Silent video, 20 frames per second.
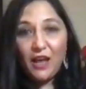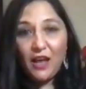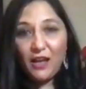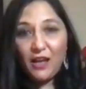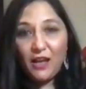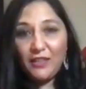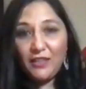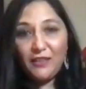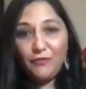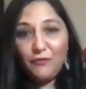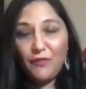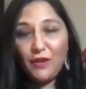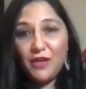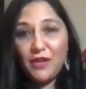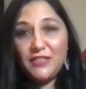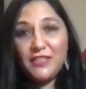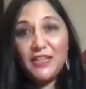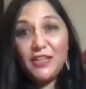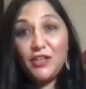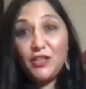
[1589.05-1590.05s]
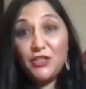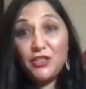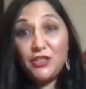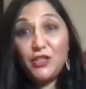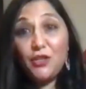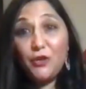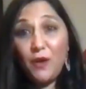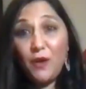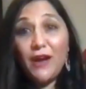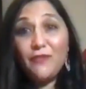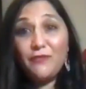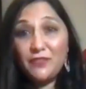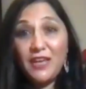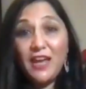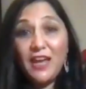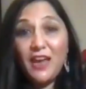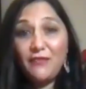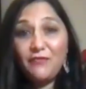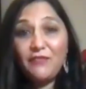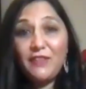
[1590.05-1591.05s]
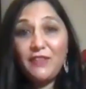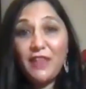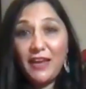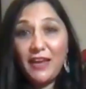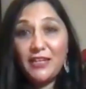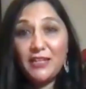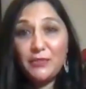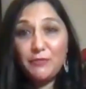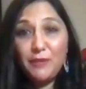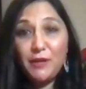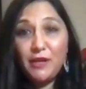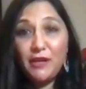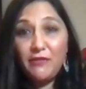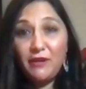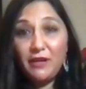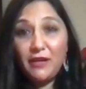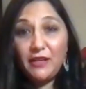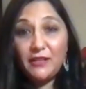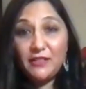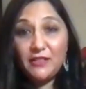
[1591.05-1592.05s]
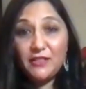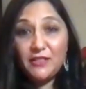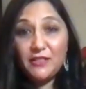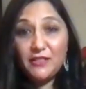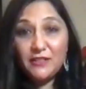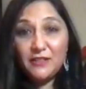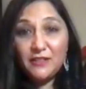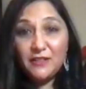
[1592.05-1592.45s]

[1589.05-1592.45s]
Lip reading: I think the first thing is you have to have that experience,